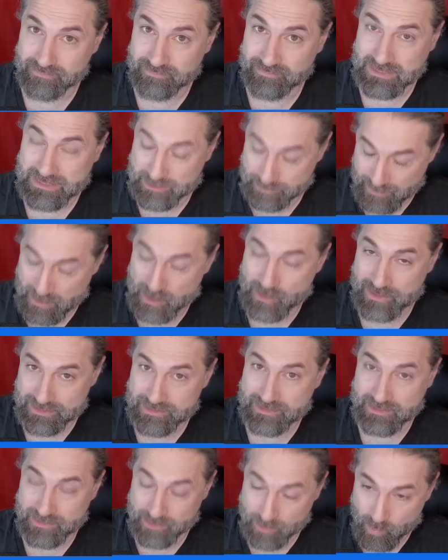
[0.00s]

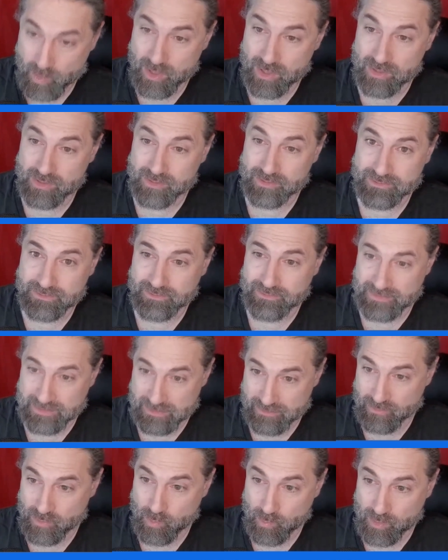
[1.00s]
experiencing the world,
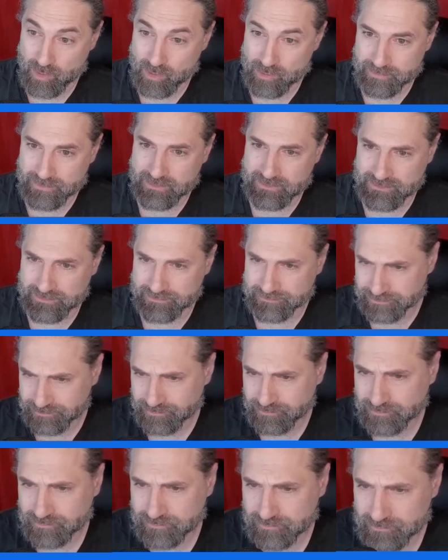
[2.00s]
therefore world building.
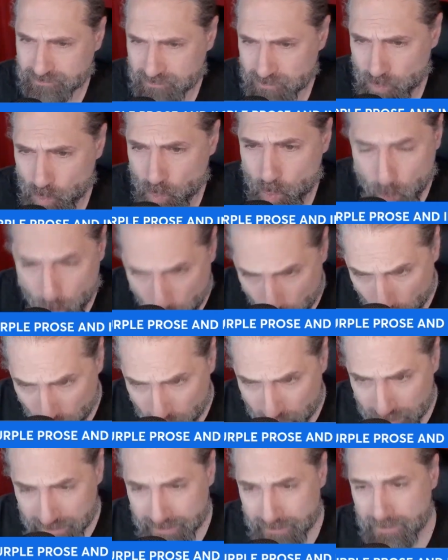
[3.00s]

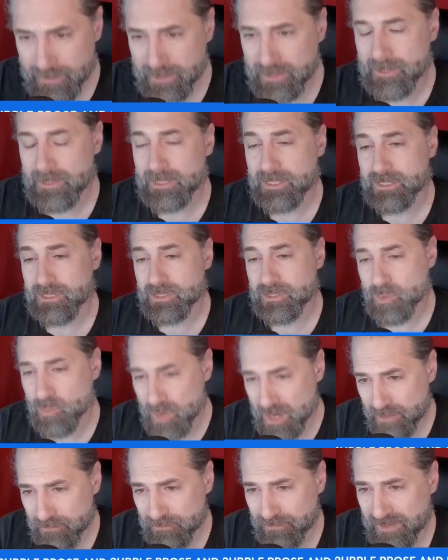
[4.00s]
Or you
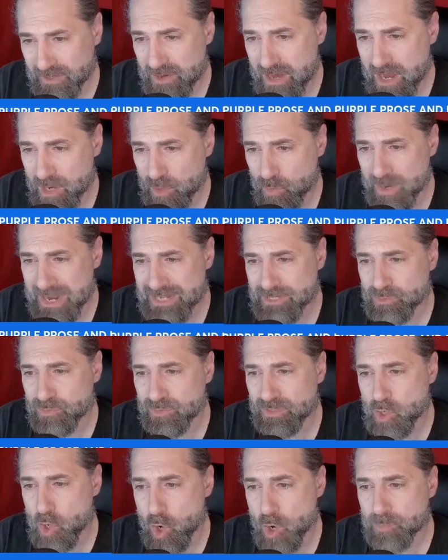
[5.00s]
want to figure out a way to
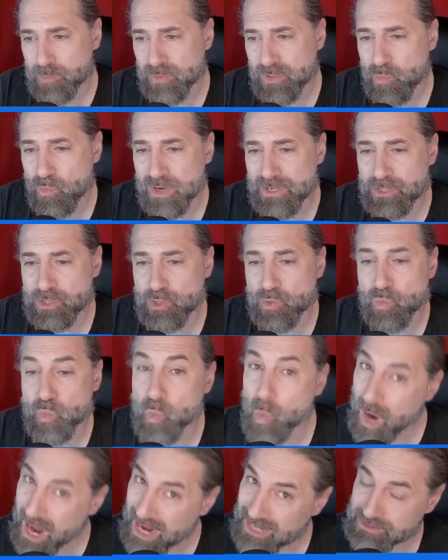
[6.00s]
incorporate what you
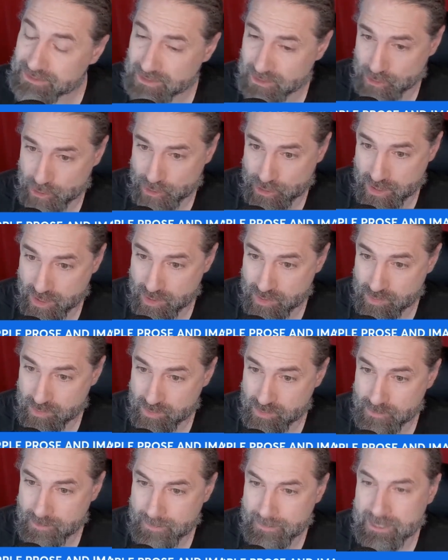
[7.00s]
want to
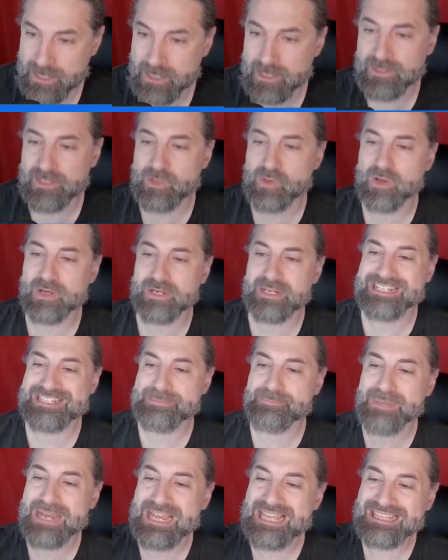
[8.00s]
show the
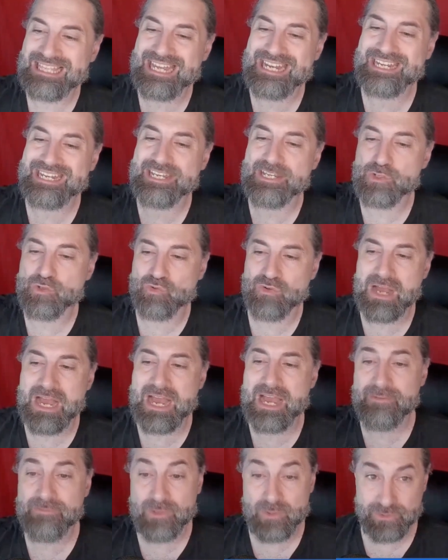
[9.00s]
audience by letting it
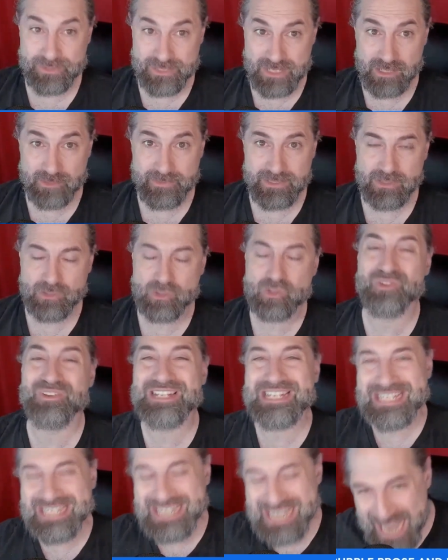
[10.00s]
drive those elements. So
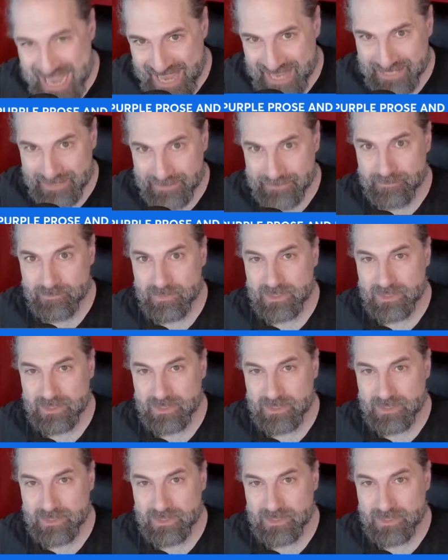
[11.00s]
again,